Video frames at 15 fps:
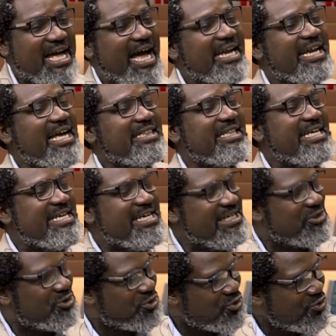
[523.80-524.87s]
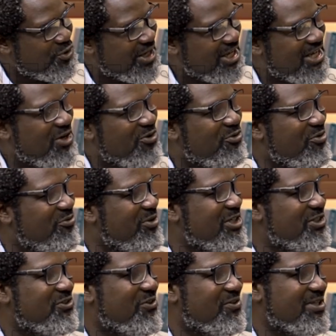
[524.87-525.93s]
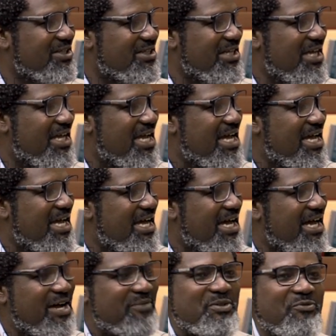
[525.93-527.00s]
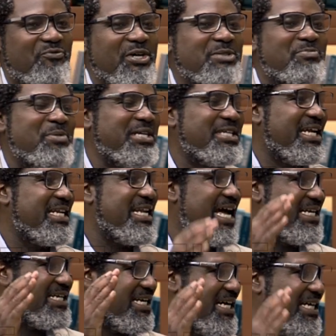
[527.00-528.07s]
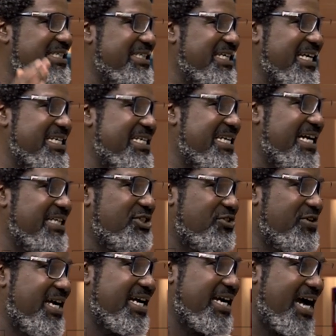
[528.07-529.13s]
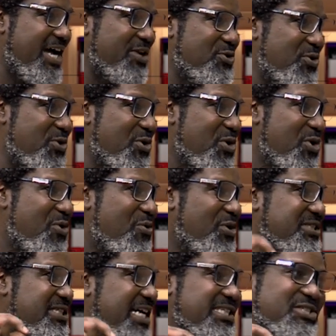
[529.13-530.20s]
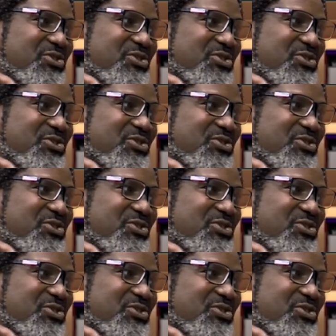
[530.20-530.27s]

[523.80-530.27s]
that. I like the history of aviation. Yeah. Um, the yeah. first plane that landed in Nigeria in, in Kano, Kano yeah. was